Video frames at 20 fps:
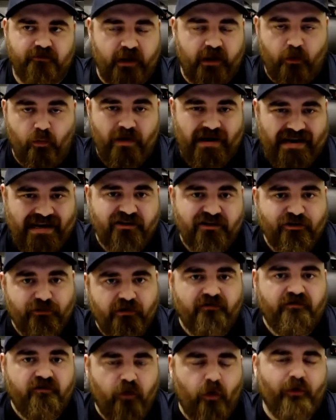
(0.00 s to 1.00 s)
like we need to
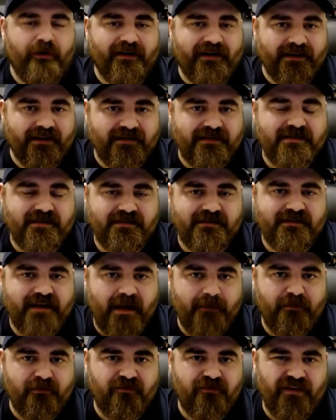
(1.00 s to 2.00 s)
revolt against this
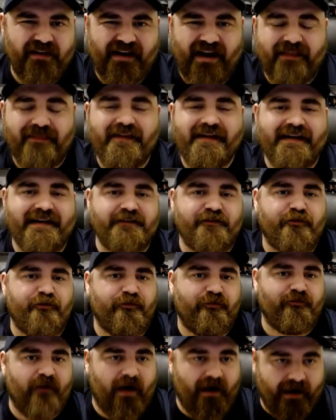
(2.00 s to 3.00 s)
type of thing. I think it's
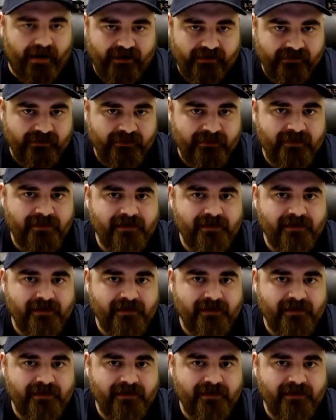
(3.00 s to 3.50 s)
fine.